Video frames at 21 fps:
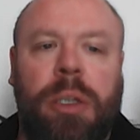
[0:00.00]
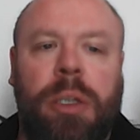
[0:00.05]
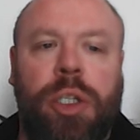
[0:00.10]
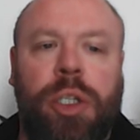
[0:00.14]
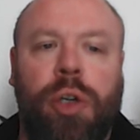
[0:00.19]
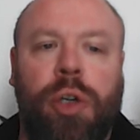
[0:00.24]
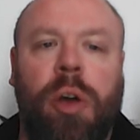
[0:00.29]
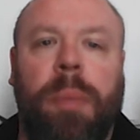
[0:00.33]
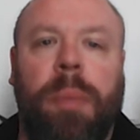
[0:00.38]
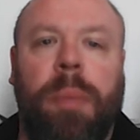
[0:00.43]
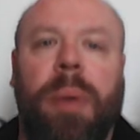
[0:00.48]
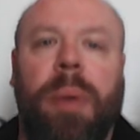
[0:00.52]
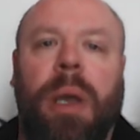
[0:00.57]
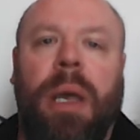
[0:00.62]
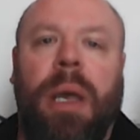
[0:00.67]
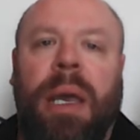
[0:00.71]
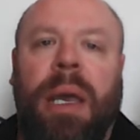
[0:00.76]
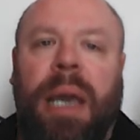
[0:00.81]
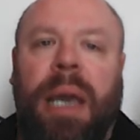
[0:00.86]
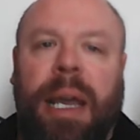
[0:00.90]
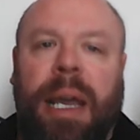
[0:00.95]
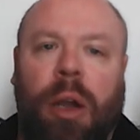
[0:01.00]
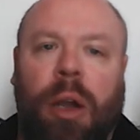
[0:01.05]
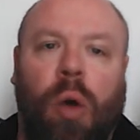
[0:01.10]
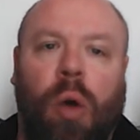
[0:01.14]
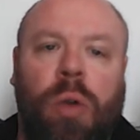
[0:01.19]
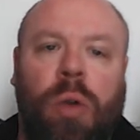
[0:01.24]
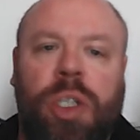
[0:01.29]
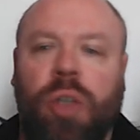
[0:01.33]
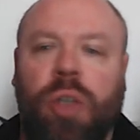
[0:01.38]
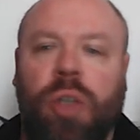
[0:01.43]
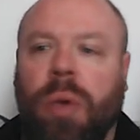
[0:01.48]
as Europe, it
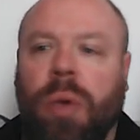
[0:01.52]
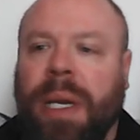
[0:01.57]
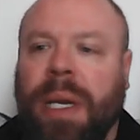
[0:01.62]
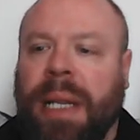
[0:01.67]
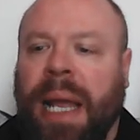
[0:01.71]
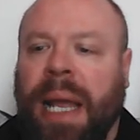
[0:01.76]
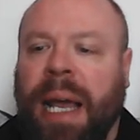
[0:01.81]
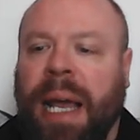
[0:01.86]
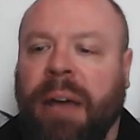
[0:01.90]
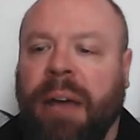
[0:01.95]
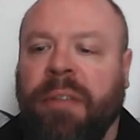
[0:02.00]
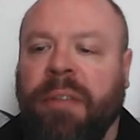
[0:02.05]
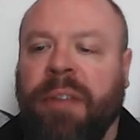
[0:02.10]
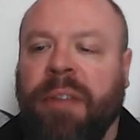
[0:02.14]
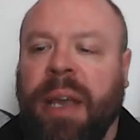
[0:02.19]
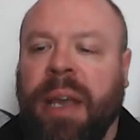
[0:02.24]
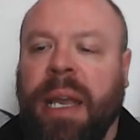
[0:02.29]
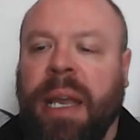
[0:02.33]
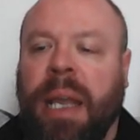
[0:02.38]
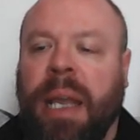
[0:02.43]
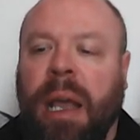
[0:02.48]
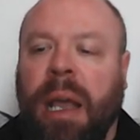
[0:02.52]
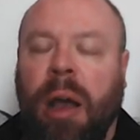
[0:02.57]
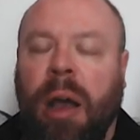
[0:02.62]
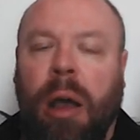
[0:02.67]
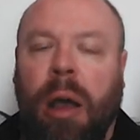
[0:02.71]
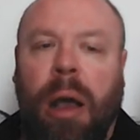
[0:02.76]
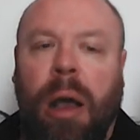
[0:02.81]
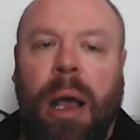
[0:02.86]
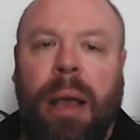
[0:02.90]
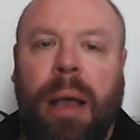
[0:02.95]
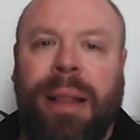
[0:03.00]
also can have a
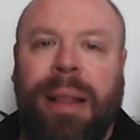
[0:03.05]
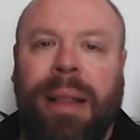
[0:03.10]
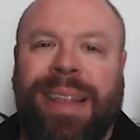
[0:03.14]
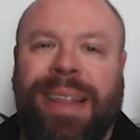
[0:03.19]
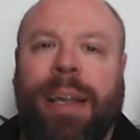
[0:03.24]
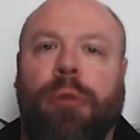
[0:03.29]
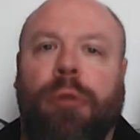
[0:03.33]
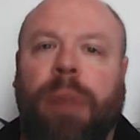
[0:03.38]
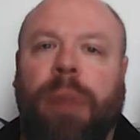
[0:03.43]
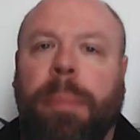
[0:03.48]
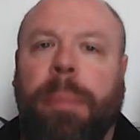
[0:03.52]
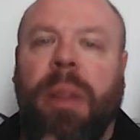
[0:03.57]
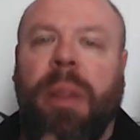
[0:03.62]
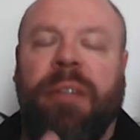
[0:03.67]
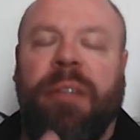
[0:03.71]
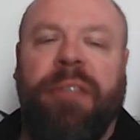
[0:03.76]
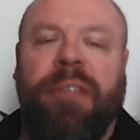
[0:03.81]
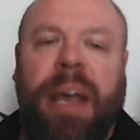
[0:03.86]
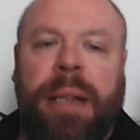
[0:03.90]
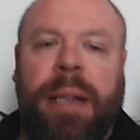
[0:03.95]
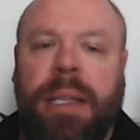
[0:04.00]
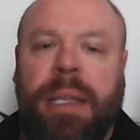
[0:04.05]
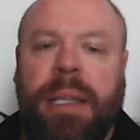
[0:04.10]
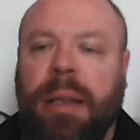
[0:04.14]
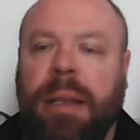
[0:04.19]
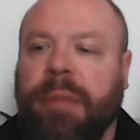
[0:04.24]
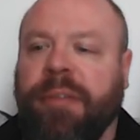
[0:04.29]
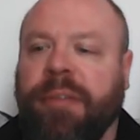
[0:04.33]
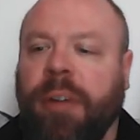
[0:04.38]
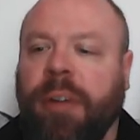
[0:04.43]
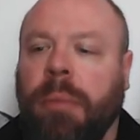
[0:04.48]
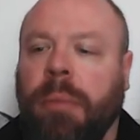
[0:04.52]
ripple effect
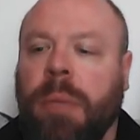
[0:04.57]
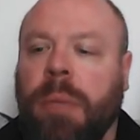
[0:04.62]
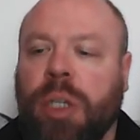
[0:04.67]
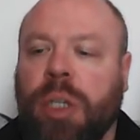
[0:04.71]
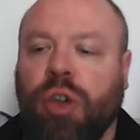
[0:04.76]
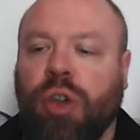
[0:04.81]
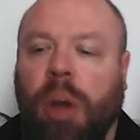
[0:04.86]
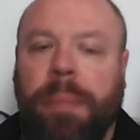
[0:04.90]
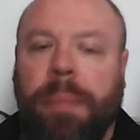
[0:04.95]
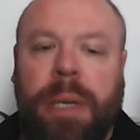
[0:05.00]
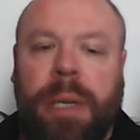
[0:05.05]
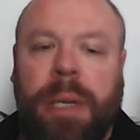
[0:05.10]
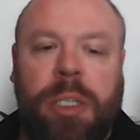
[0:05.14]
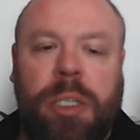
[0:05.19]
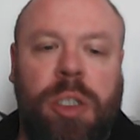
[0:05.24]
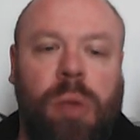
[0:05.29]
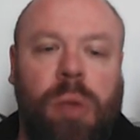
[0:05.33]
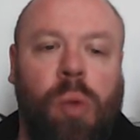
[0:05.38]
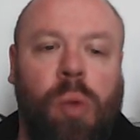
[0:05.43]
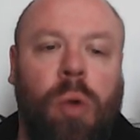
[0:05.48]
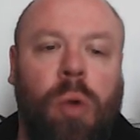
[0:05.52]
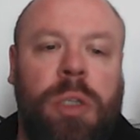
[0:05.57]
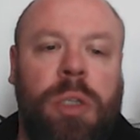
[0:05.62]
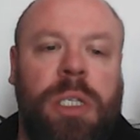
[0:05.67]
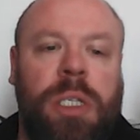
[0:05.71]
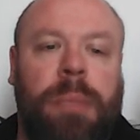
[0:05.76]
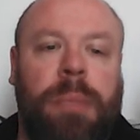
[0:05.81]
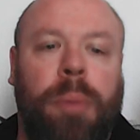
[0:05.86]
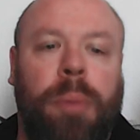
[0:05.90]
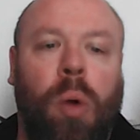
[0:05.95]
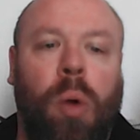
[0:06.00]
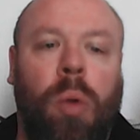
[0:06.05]
from tropics towards
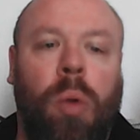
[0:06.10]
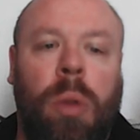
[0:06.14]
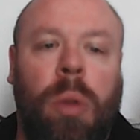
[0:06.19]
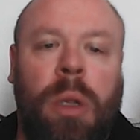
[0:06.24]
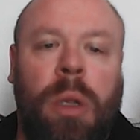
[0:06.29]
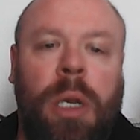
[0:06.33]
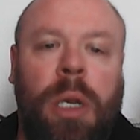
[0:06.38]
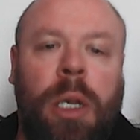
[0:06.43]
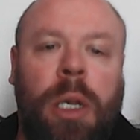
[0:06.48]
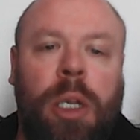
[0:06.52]
the pole.